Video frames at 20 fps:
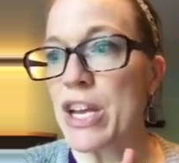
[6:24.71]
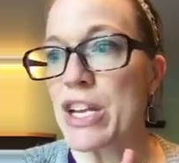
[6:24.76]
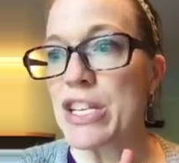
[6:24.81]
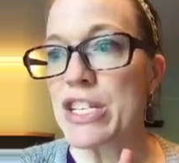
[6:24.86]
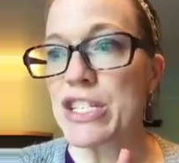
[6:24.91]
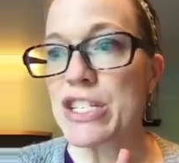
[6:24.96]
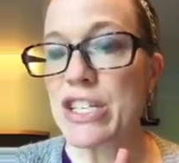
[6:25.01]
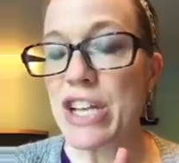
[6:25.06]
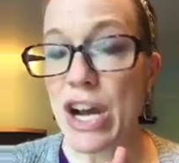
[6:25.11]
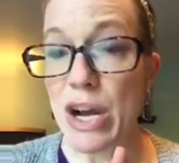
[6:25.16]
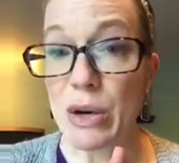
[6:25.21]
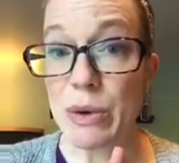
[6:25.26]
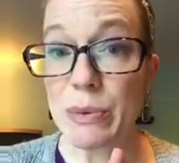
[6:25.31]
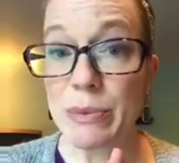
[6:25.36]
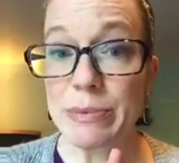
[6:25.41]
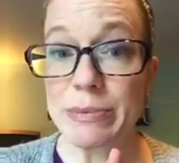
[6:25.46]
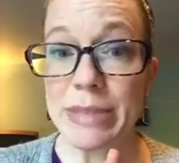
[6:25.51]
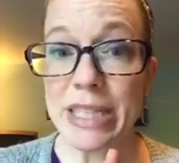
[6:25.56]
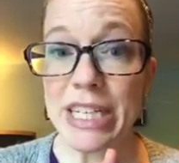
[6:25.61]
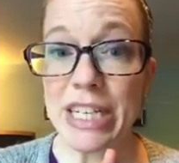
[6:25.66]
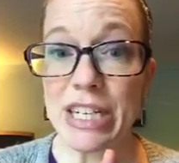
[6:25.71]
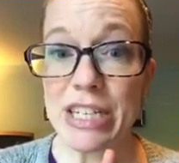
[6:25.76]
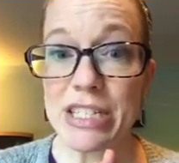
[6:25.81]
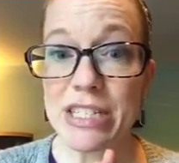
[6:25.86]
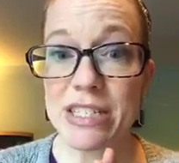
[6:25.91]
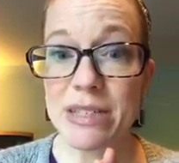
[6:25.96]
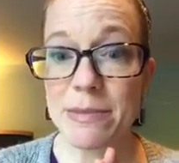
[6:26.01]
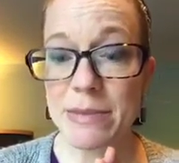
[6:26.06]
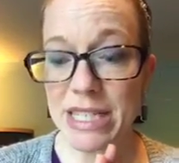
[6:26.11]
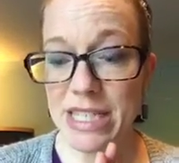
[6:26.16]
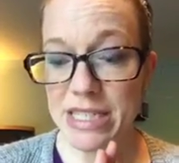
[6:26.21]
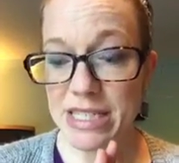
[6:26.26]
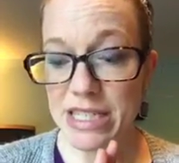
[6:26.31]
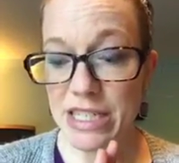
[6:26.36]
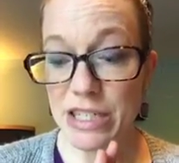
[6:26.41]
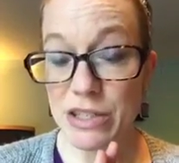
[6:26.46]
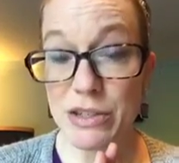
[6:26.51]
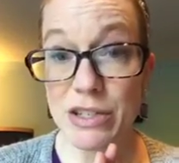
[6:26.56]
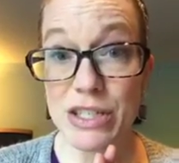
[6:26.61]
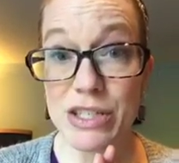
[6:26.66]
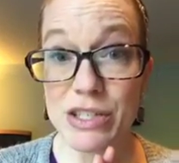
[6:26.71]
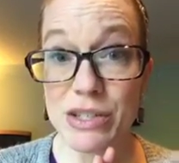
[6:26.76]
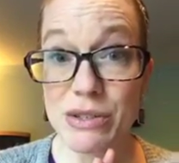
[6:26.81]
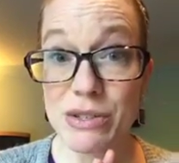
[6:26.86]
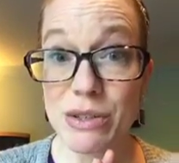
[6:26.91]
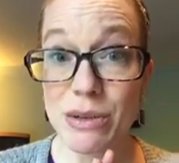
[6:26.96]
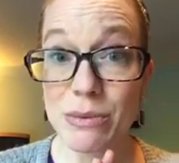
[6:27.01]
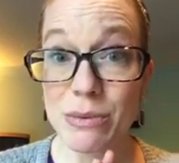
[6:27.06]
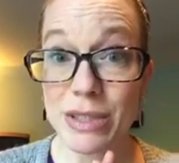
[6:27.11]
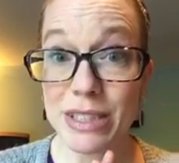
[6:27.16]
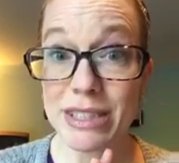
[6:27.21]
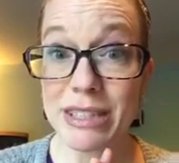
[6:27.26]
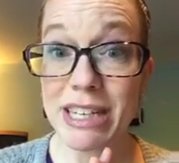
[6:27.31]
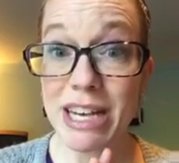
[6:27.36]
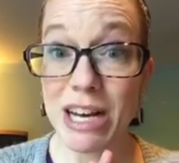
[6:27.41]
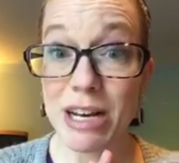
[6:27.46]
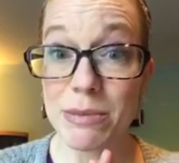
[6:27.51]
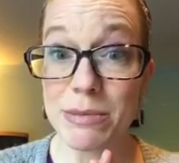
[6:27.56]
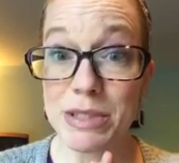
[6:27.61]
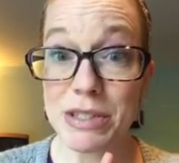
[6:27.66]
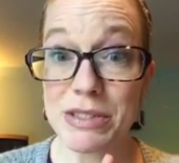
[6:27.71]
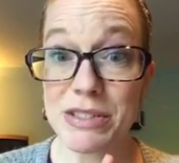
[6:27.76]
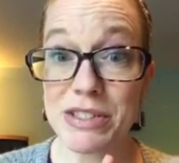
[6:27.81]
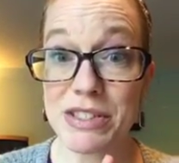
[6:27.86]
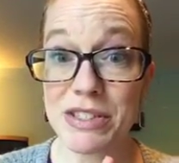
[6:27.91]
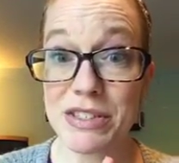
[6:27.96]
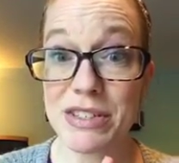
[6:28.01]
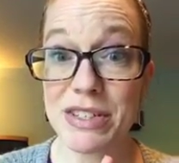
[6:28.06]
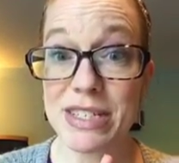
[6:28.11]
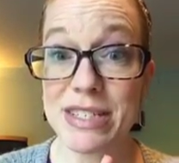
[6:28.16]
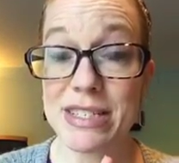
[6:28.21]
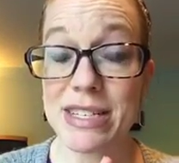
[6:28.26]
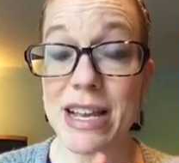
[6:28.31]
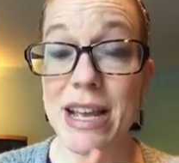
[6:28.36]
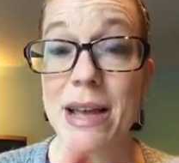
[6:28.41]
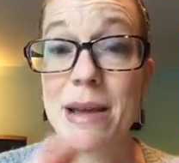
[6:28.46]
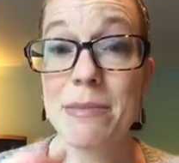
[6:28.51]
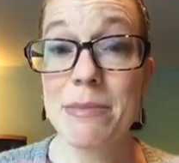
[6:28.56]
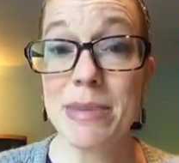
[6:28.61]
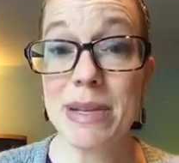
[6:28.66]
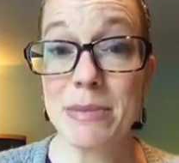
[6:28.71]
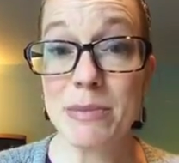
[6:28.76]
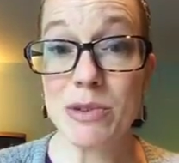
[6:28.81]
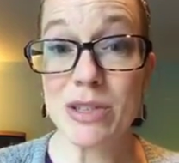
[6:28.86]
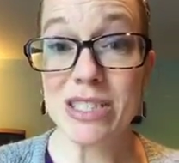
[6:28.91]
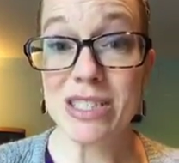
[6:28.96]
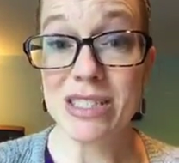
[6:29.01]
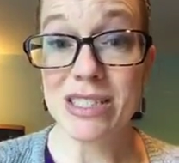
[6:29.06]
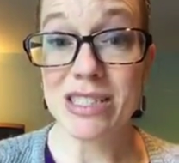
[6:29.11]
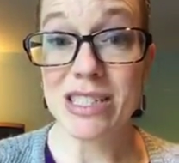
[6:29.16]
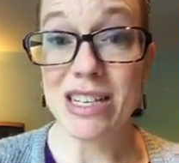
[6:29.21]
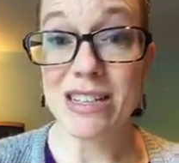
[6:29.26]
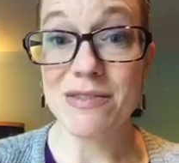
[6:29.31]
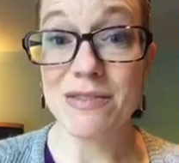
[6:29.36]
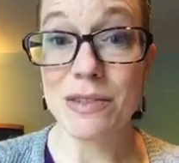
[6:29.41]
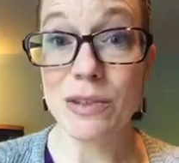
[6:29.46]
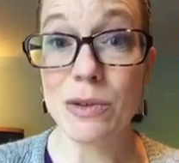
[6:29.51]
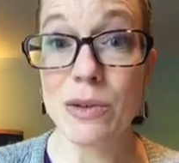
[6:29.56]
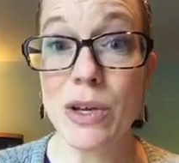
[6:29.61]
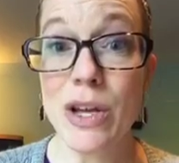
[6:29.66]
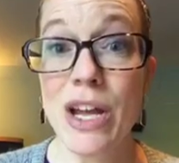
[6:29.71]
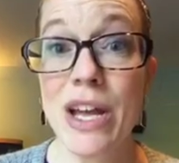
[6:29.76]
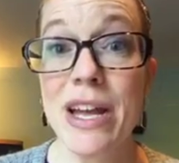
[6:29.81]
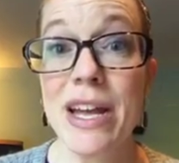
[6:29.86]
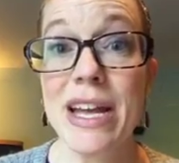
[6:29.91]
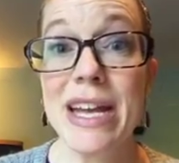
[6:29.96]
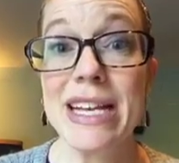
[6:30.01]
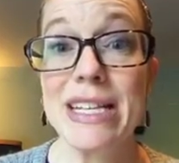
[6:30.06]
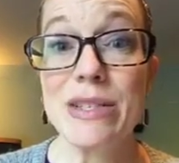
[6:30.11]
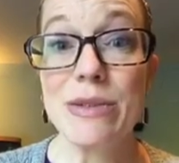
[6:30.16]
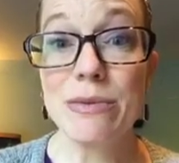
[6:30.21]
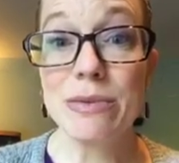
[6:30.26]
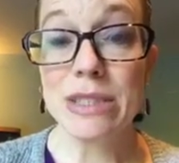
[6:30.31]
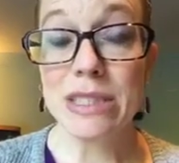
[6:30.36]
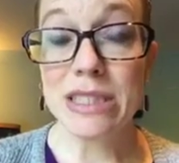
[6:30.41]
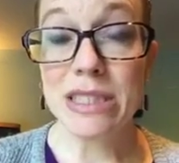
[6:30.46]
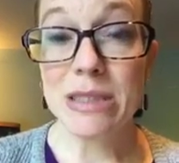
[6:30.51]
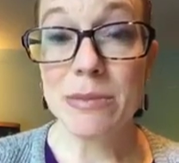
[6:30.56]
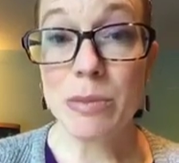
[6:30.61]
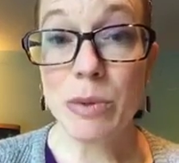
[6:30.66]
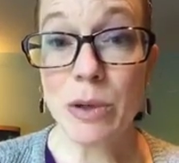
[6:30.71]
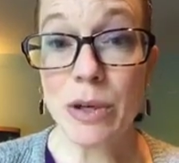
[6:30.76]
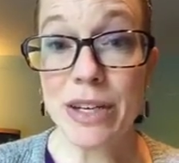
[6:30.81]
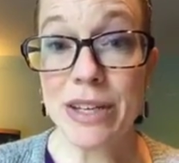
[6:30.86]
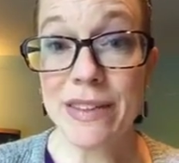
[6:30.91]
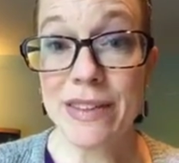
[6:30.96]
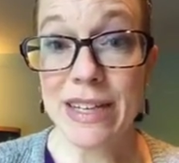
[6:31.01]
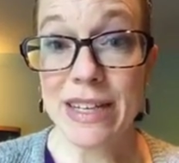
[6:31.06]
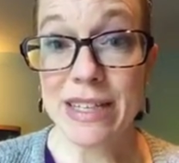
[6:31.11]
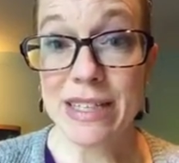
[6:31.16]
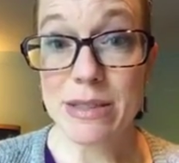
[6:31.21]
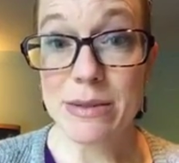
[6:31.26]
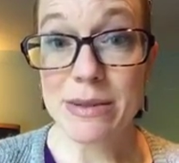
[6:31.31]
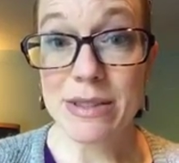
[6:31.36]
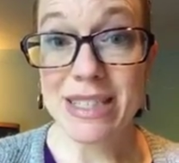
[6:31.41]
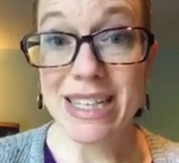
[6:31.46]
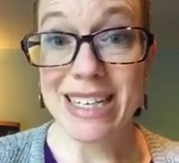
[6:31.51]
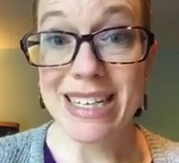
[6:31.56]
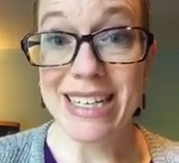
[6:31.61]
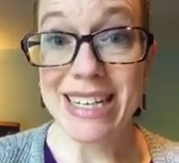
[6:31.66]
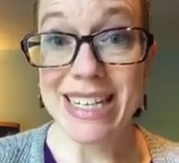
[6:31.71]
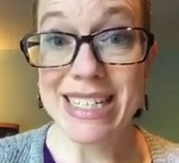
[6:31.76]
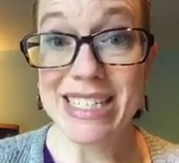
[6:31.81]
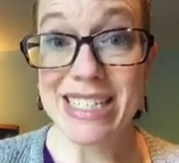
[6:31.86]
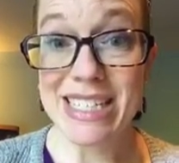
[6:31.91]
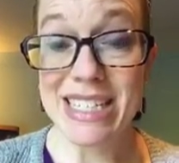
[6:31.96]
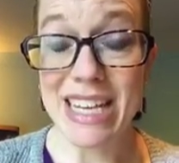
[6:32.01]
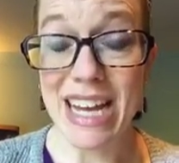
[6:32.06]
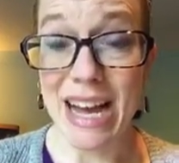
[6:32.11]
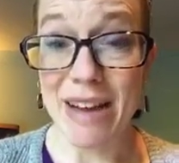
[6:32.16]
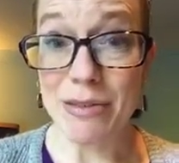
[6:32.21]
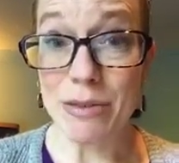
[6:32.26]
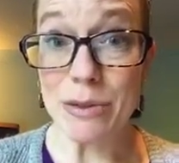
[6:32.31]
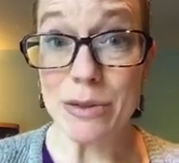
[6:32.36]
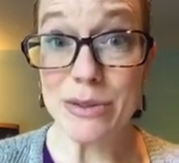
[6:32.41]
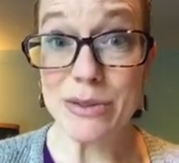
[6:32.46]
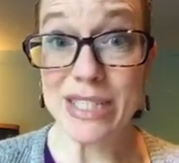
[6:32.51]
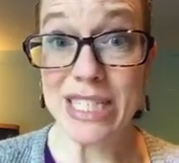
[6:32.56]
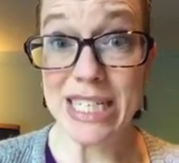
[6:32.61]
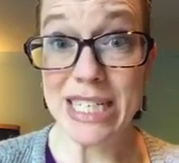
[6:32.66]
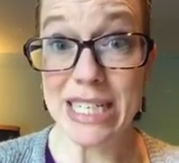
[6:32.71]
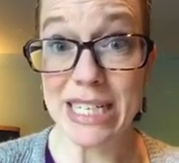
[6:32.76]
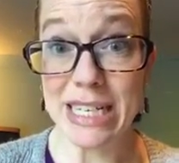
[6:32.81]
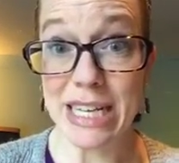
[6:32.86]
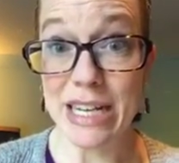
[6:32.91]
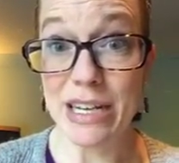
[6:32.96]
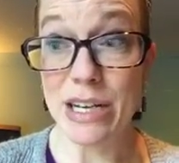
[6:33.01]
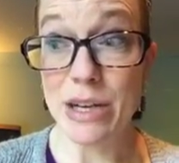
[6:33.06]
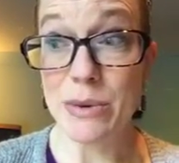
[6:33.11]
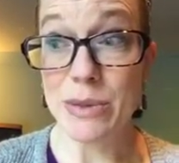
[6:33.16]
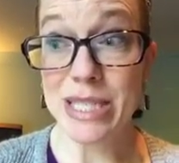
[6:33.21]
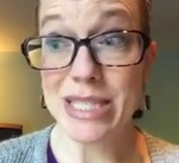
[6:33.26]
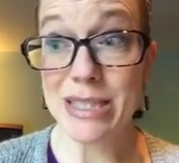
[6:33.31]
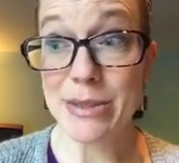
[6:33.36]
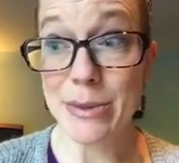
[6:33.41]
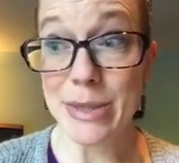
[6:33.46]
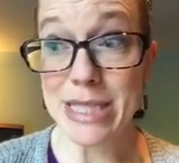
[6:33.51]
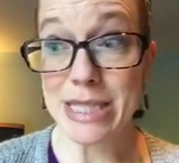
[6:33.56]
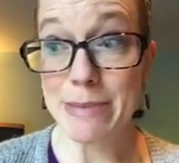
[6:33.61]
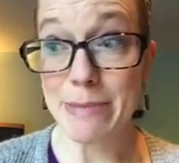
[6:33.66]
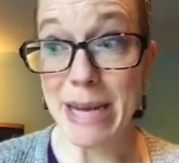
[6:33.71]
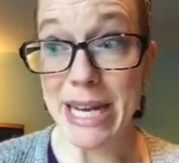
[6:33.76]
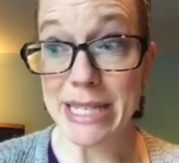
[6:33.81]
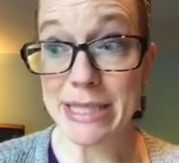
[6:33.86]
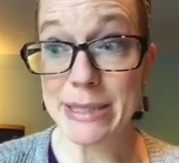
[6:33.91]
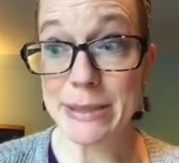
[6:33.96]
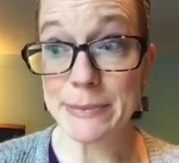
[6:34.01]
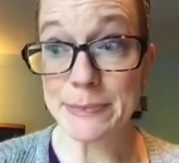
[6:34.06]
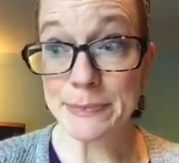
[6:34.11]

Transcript: So here are some things that you can do to really help those students be more successful. It's really important that kids with ADHD have a routine and know what to expect.